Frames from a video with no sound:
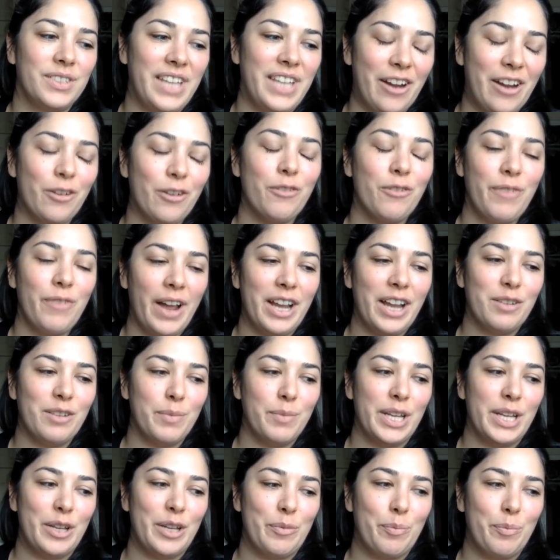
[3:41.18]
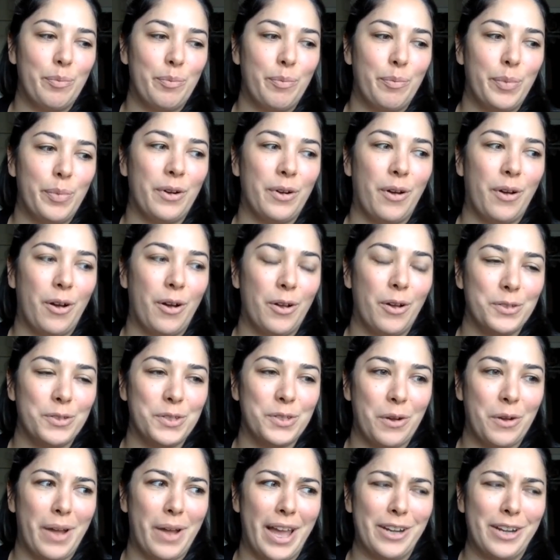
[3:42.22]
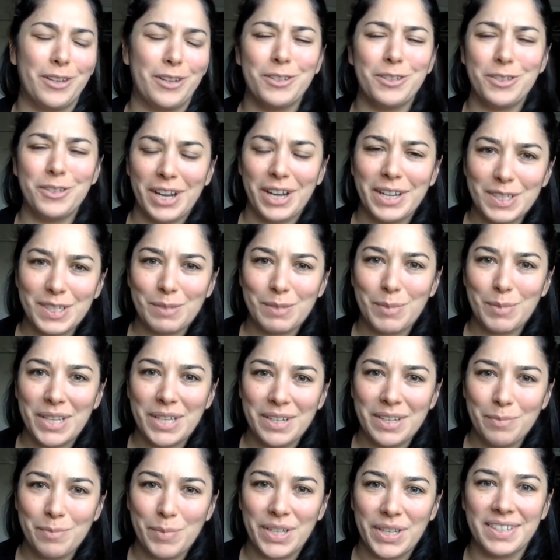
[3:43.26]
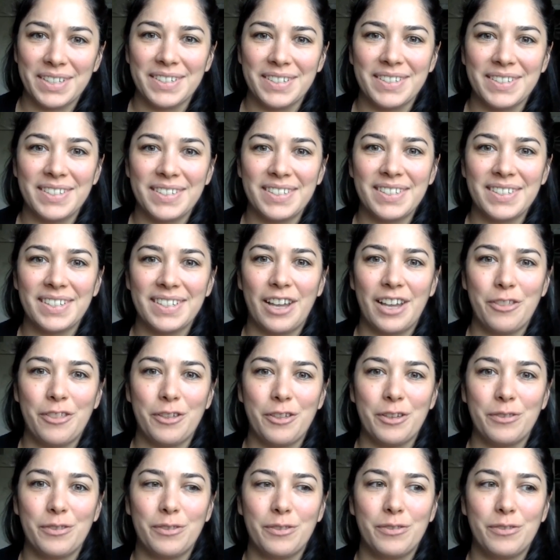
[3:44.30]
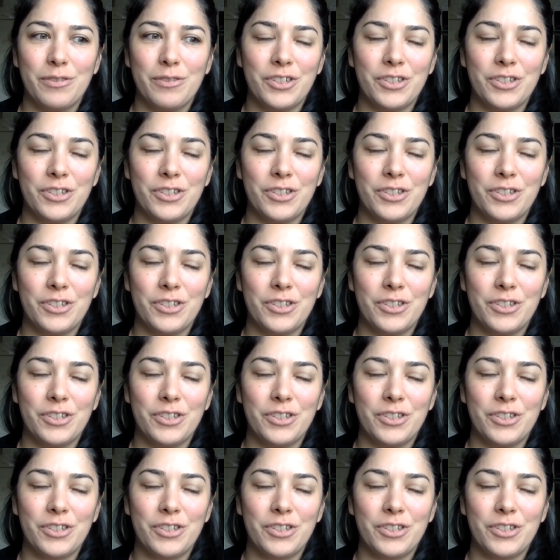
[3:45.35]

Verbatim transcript: terrified me, but also energized me because I think